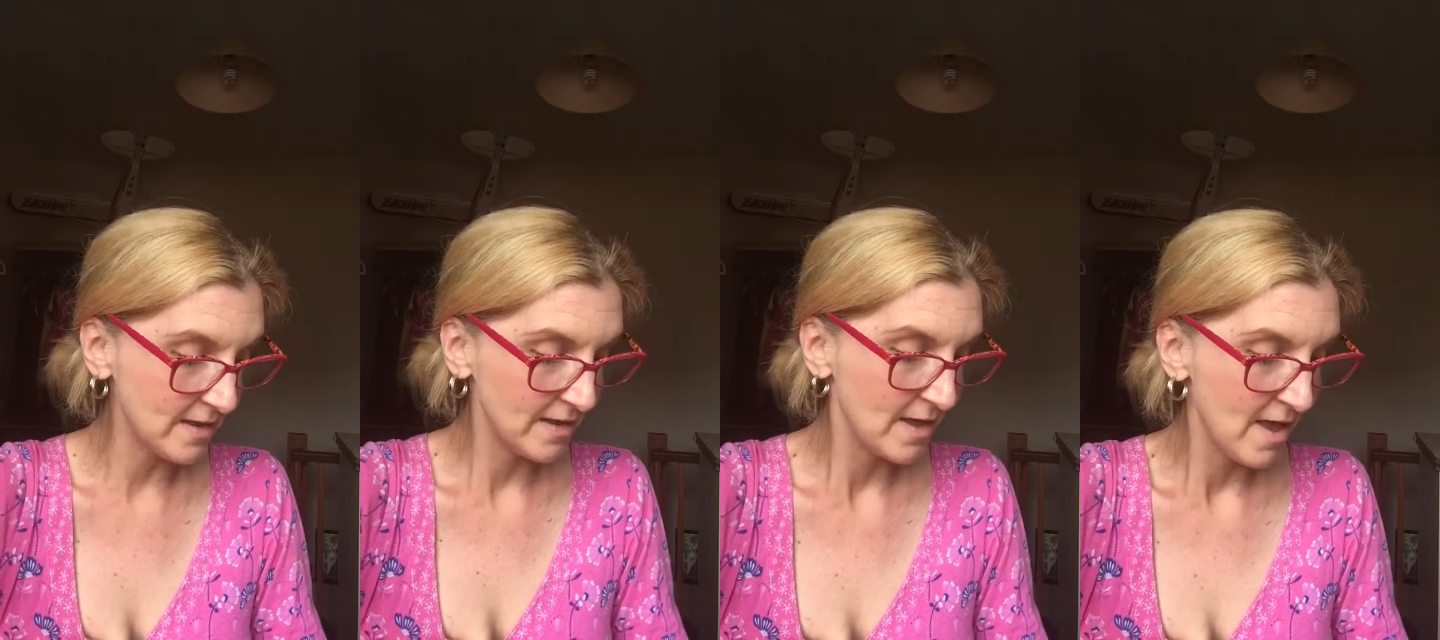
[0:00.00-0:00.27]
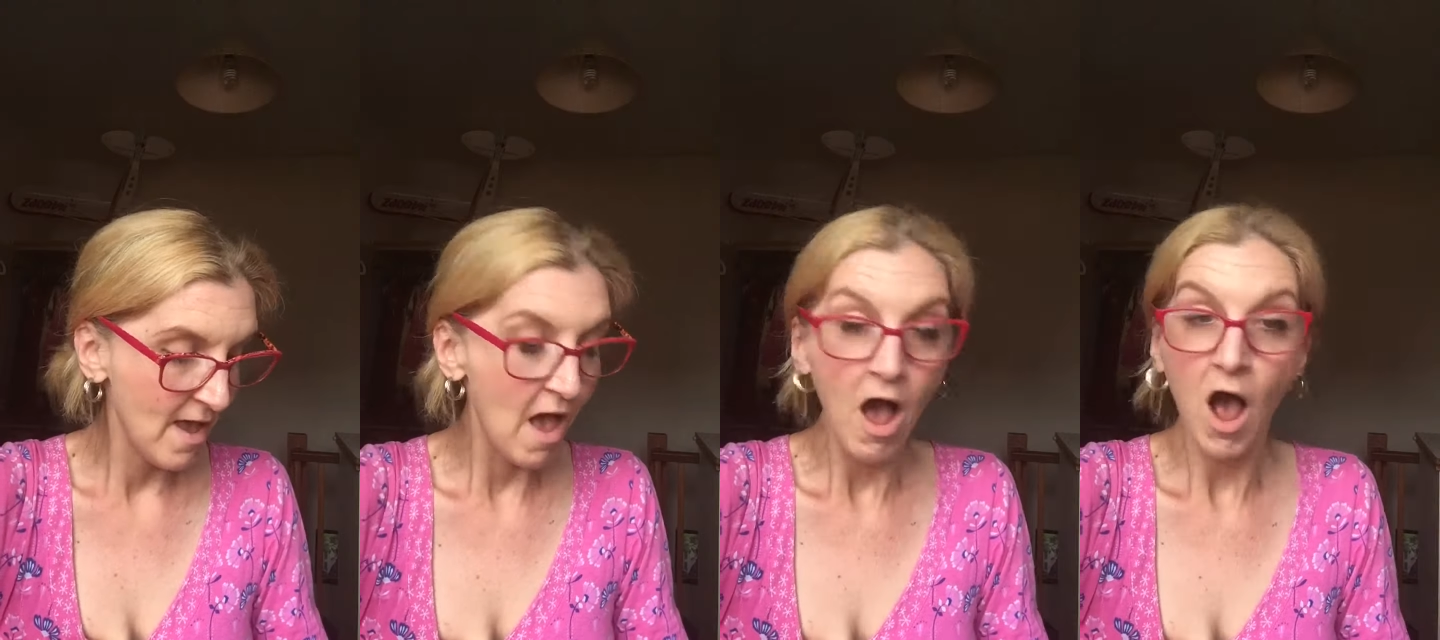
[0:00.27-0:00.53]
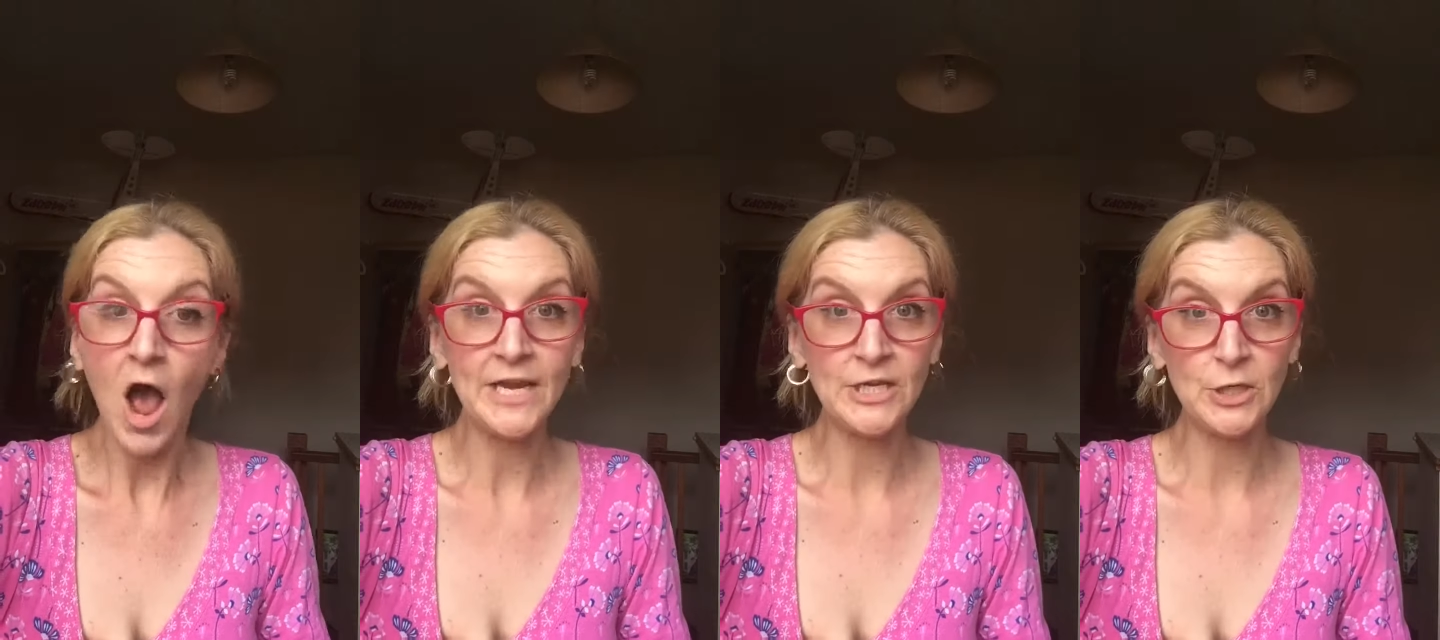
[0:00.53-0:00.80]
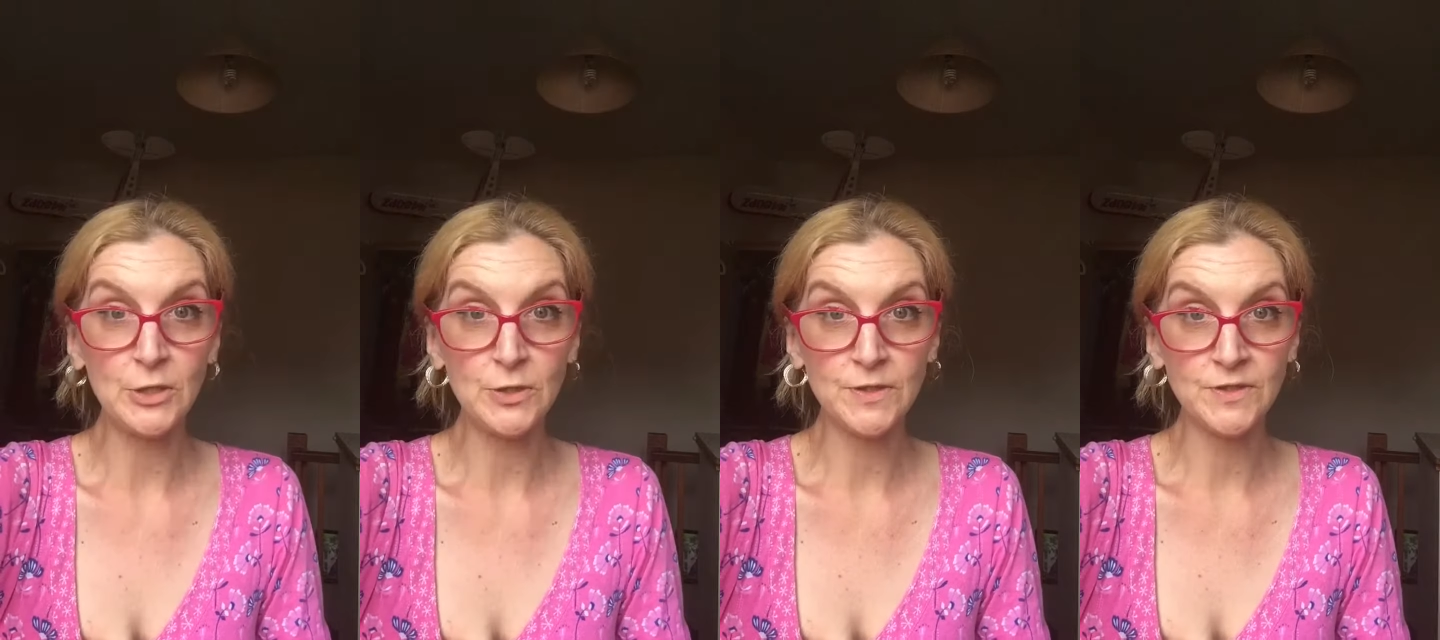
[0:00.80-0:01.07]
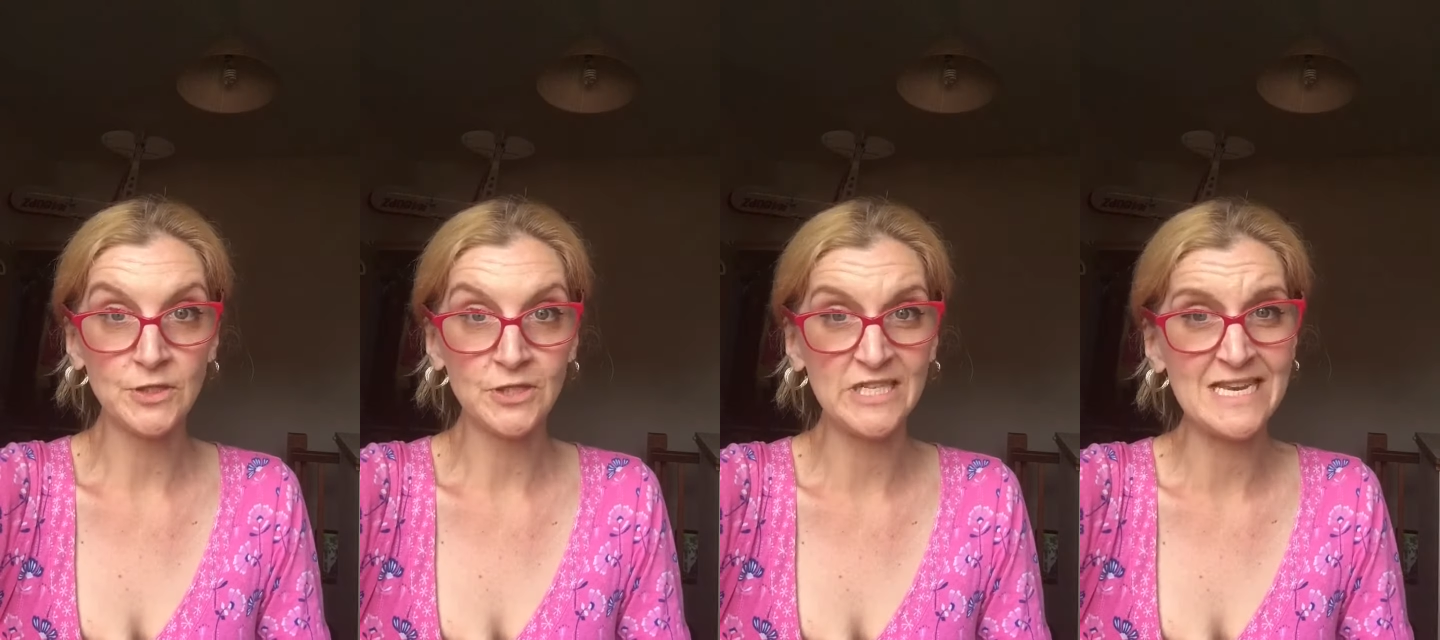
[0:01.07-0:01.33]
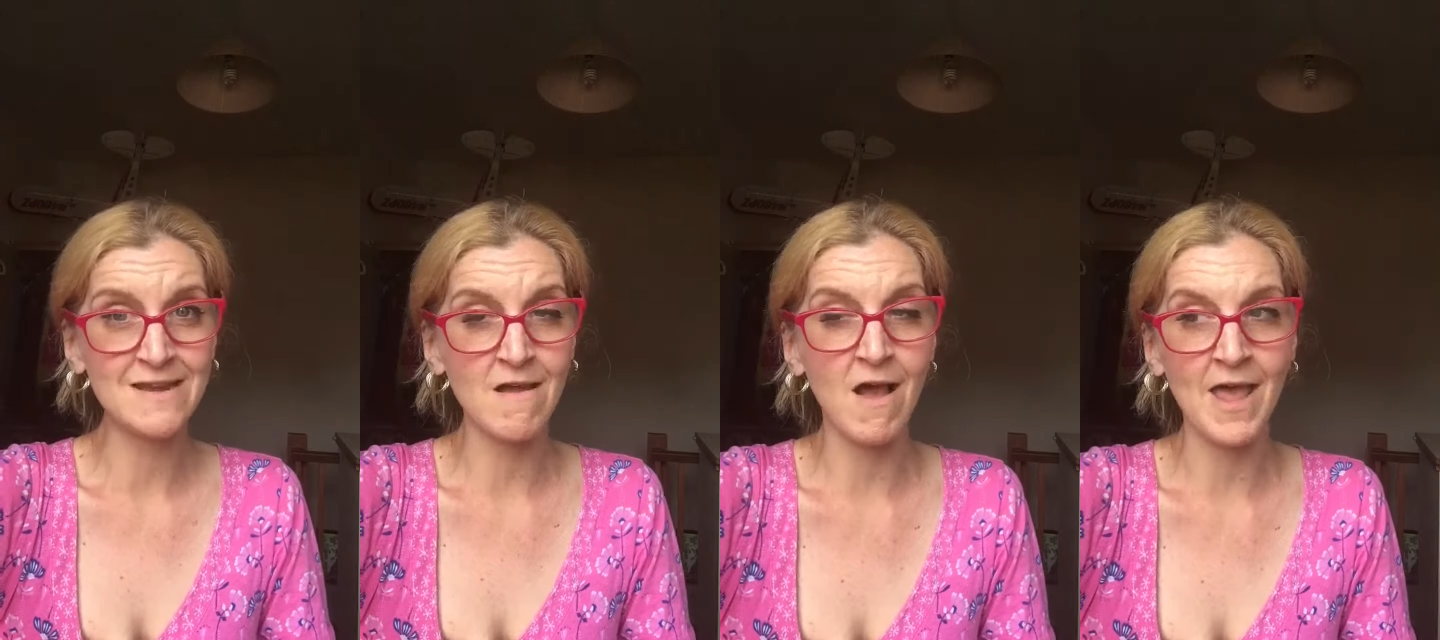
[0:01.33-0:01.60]
I used to
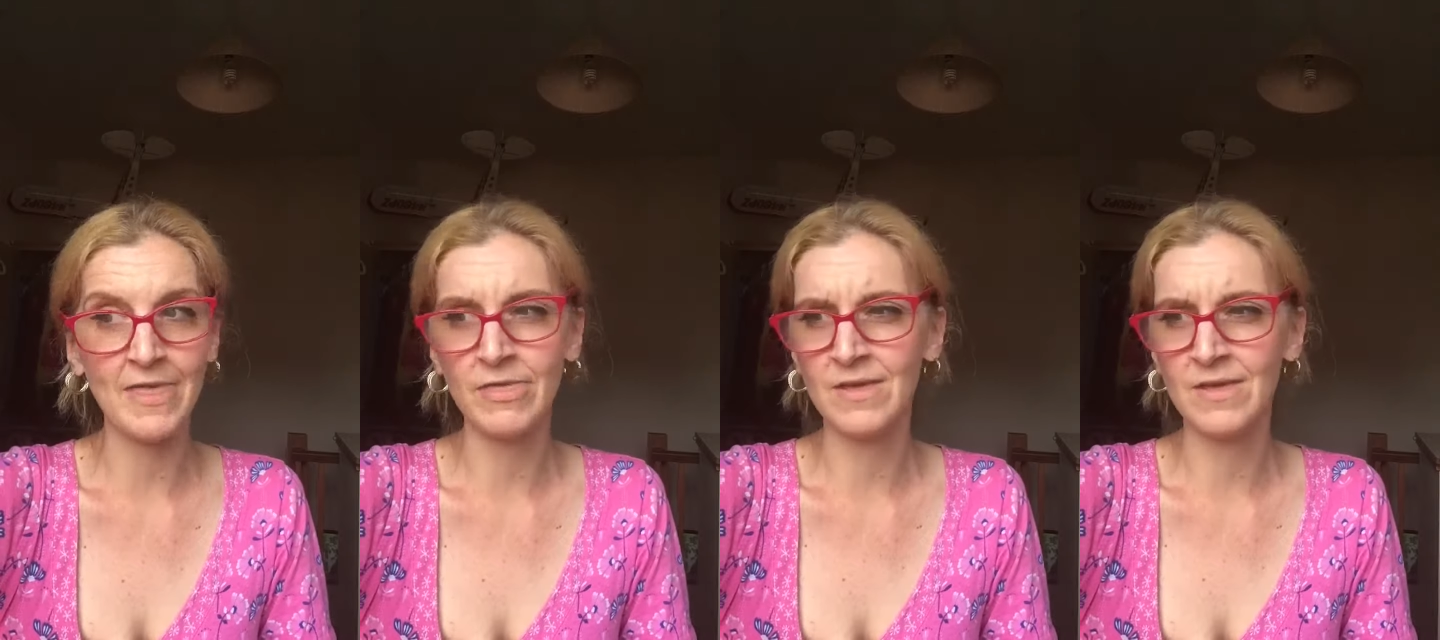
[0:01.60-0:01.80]
deny